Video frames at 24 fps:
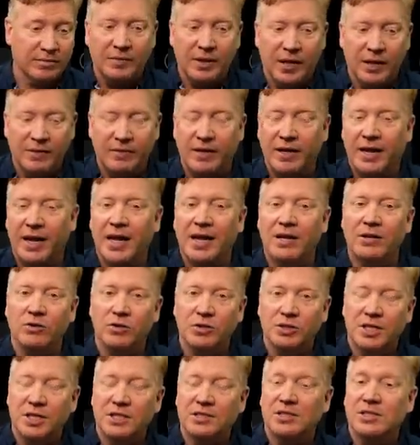And that handler
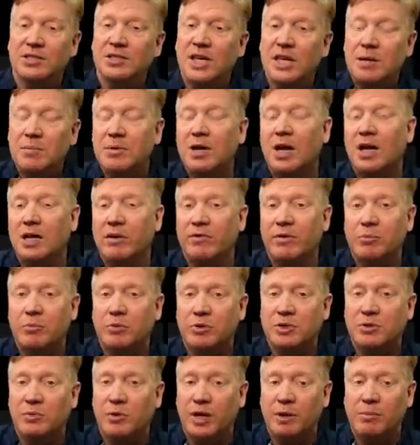takes the same kind of
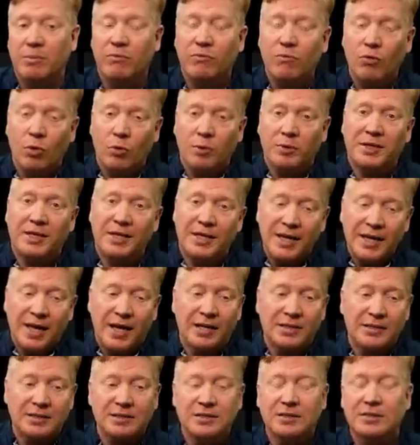inputs that we had before with
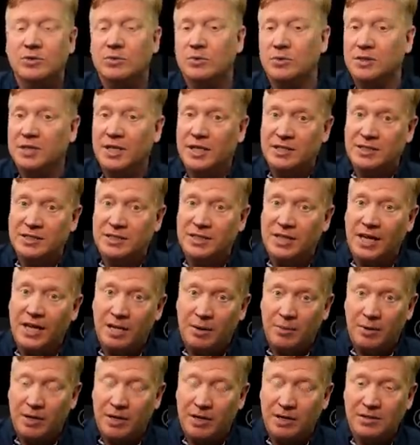get, so it takes
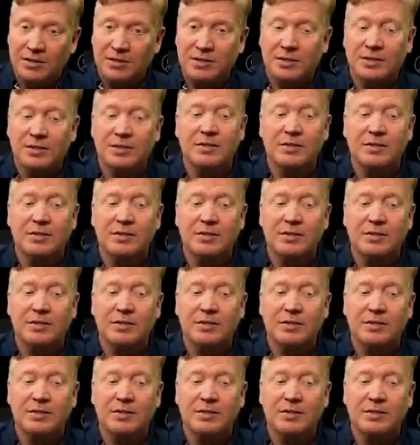database,